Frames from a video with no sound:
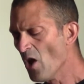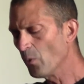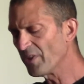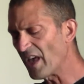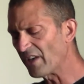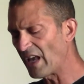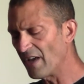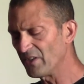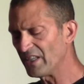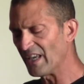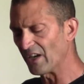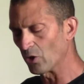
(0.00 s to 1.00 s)
Without
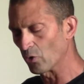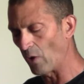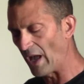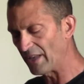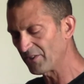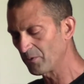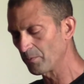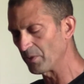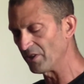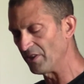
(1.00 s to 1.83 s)
having yet grasped